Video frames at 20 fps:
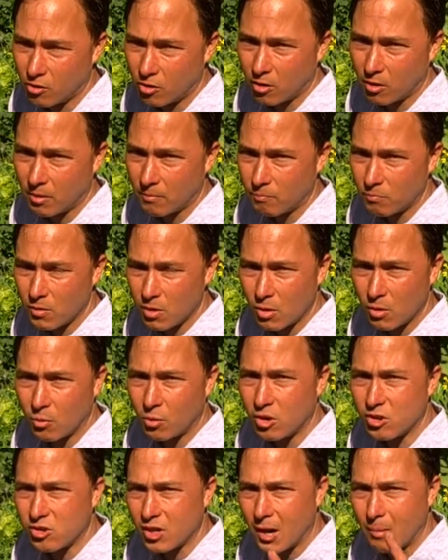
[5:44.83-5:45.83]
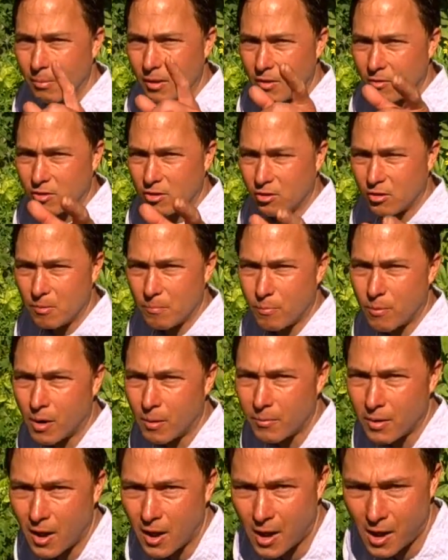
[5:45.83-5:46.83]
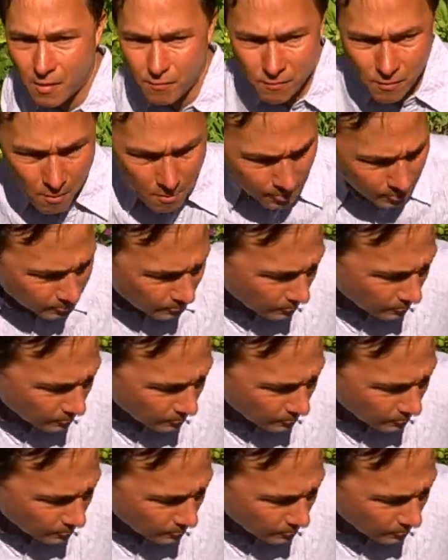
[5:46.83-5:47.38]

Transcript: your garden, which I believe is a good problem to have.